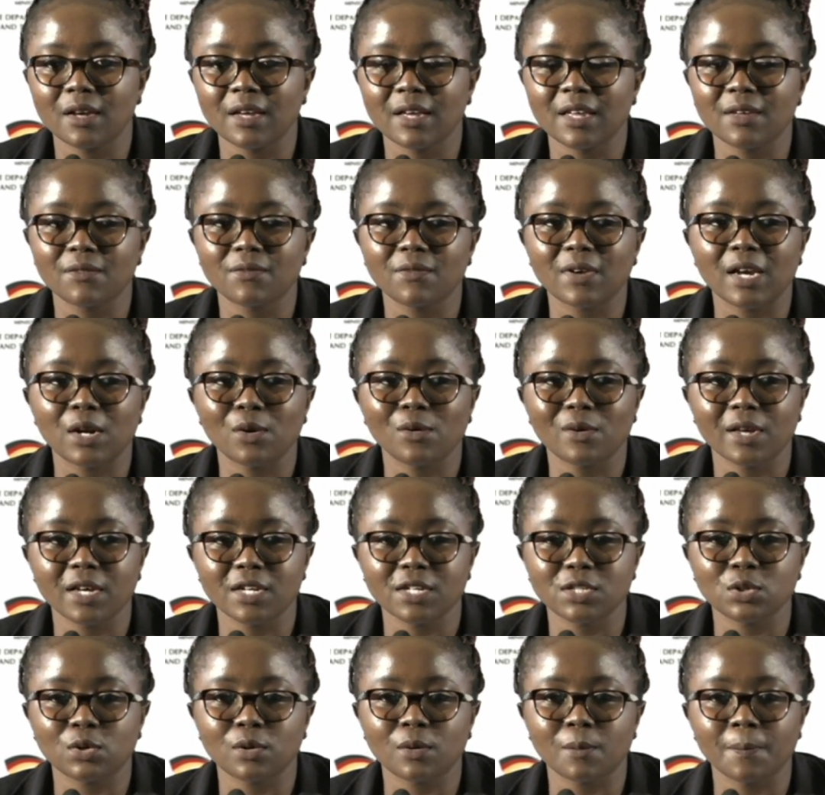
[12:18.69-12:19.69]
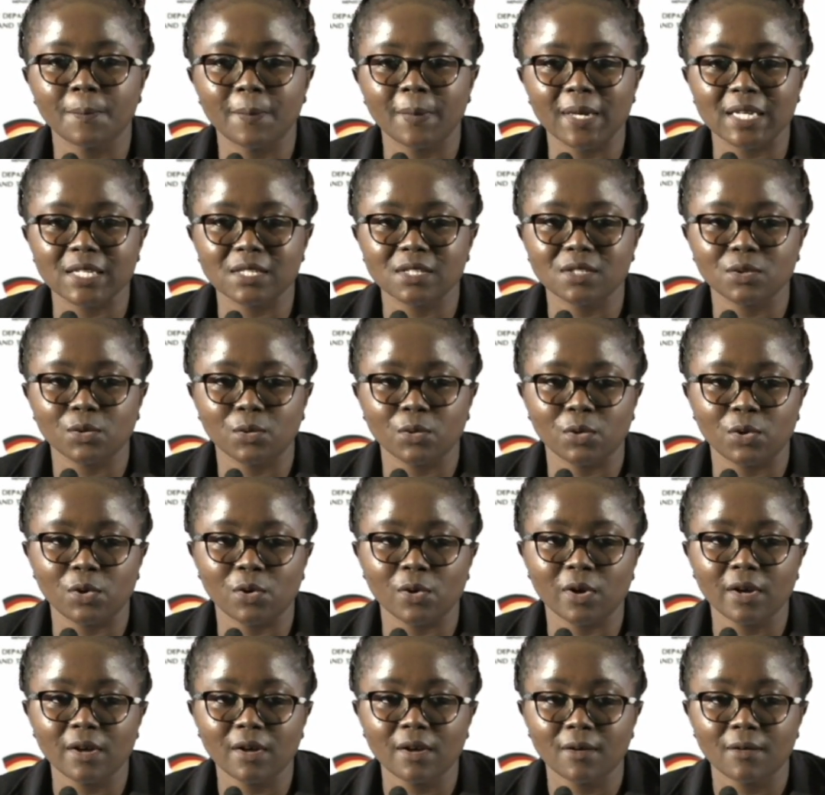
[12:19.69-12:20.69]
give allocation based on
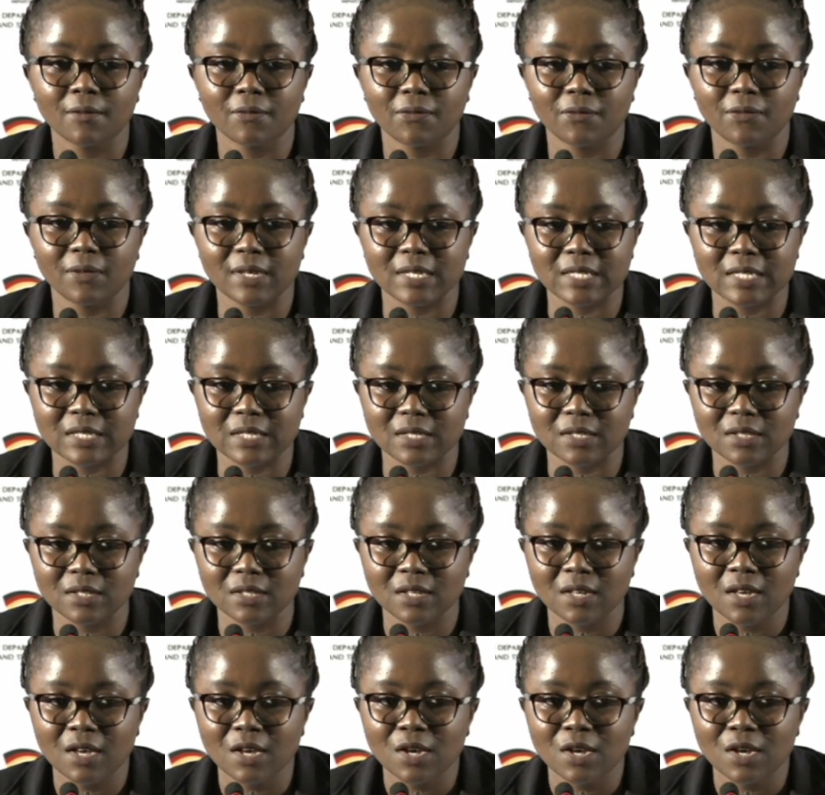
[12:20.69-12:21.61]
your fees.